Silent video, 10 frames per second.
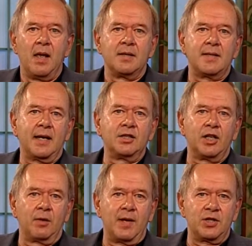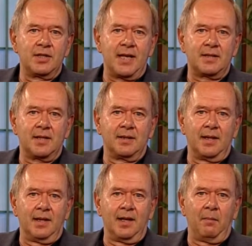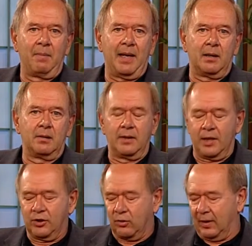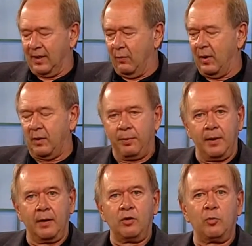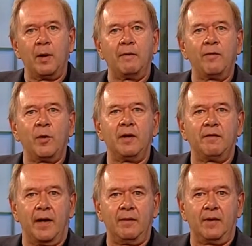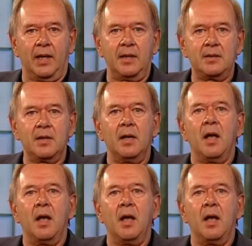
Second generation tests did a little better. They shortened that window period to about 45 days.